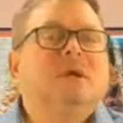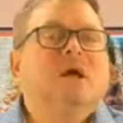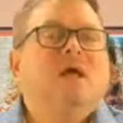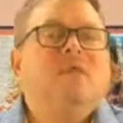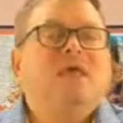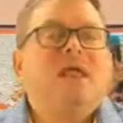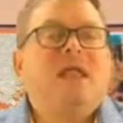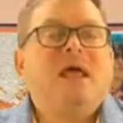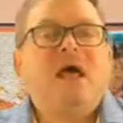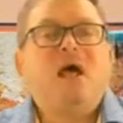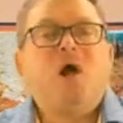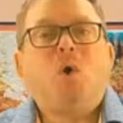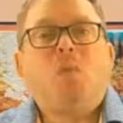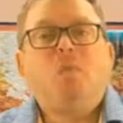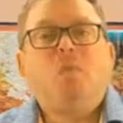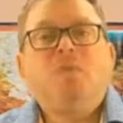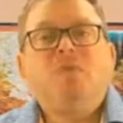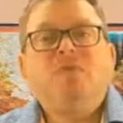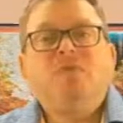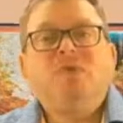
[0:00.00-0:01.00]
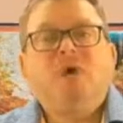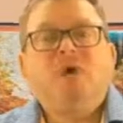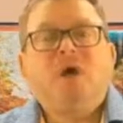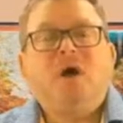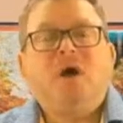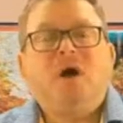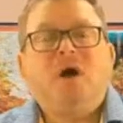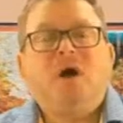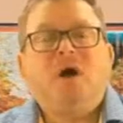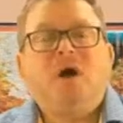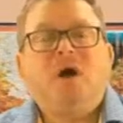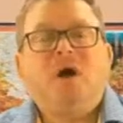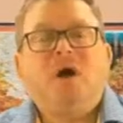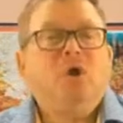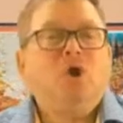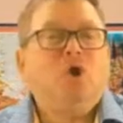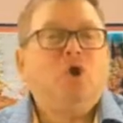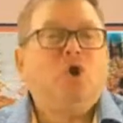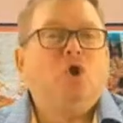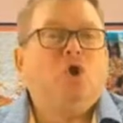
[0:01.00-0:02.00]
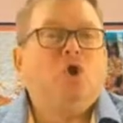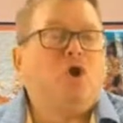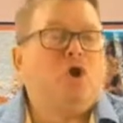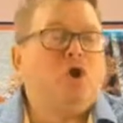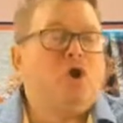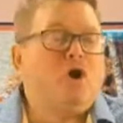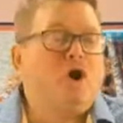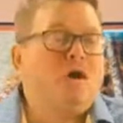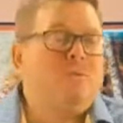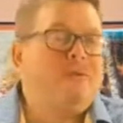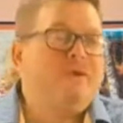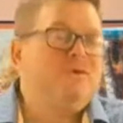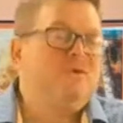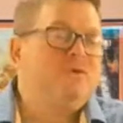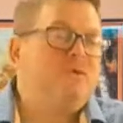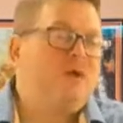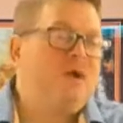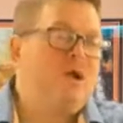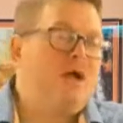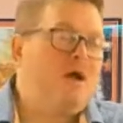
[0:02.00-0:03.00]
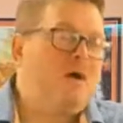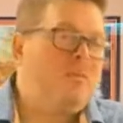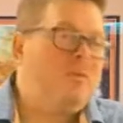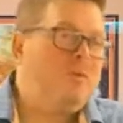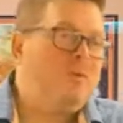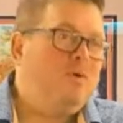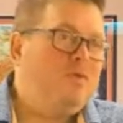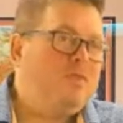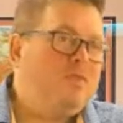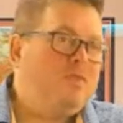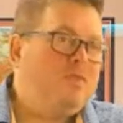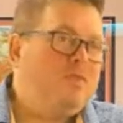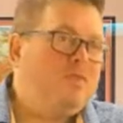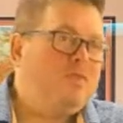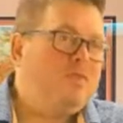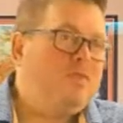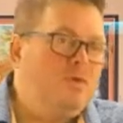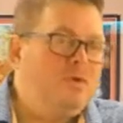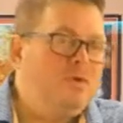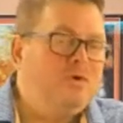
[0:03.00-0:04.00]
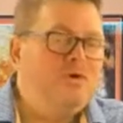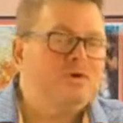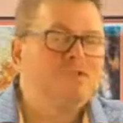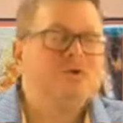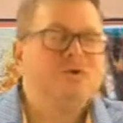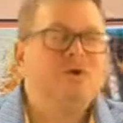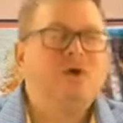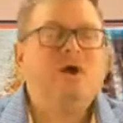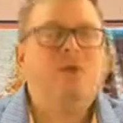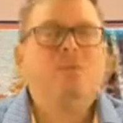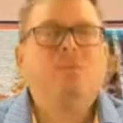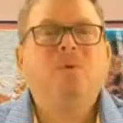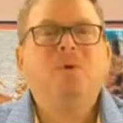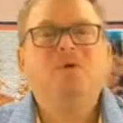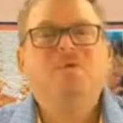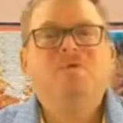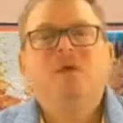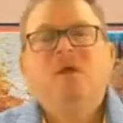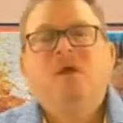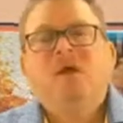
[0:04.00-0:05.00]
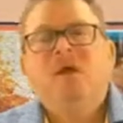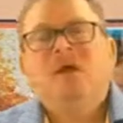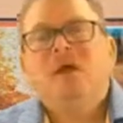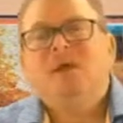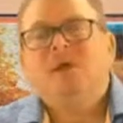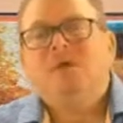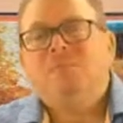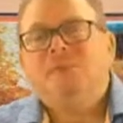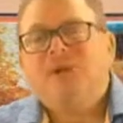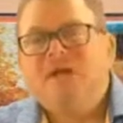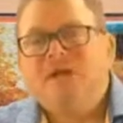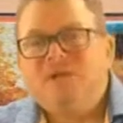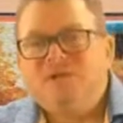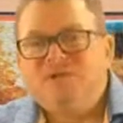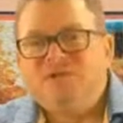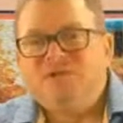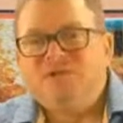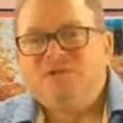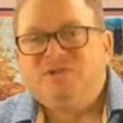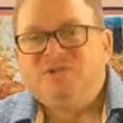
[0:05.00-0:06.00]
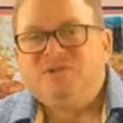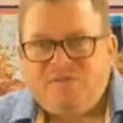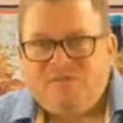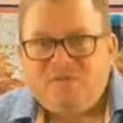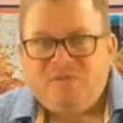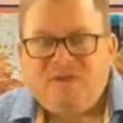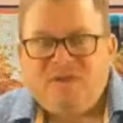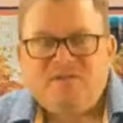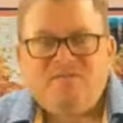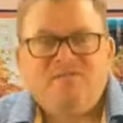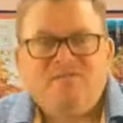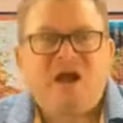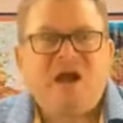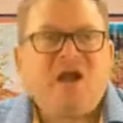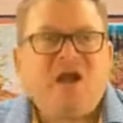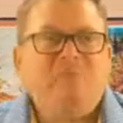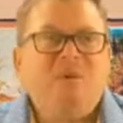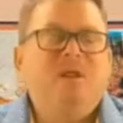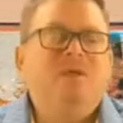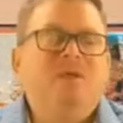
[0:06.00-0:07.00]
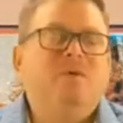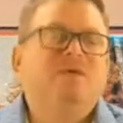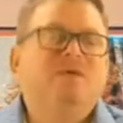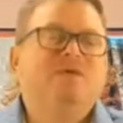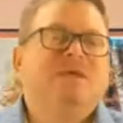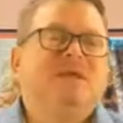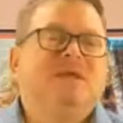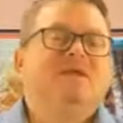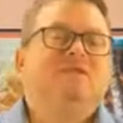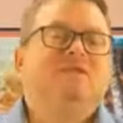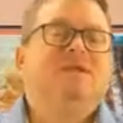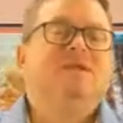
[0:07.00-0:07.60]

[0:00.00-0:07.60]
that help with ergonomics or help with odors or help with being a little safer for the environment and those things.